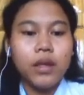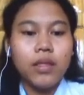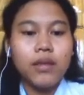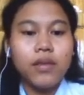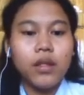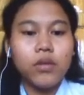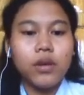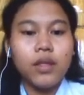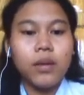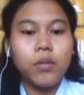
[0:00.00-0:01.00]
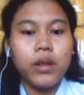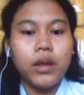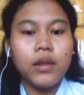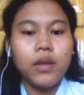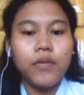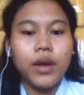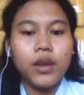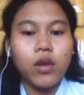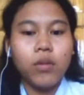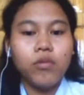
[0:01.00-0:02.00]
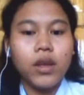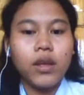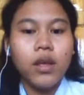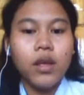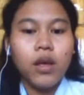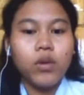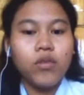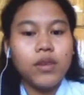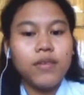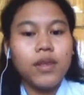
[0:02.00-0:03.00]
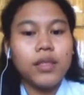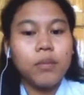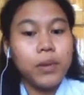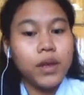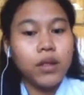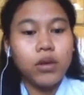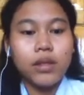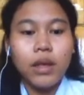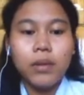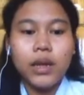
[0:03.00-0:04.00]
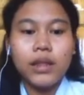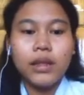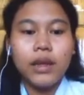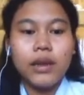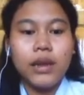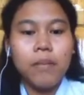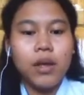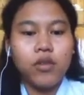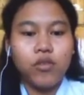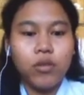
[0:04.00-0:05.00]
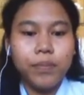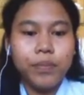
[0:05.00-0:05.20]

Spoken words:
This algorithm will identify the object, which is the pill or tablet, in the image.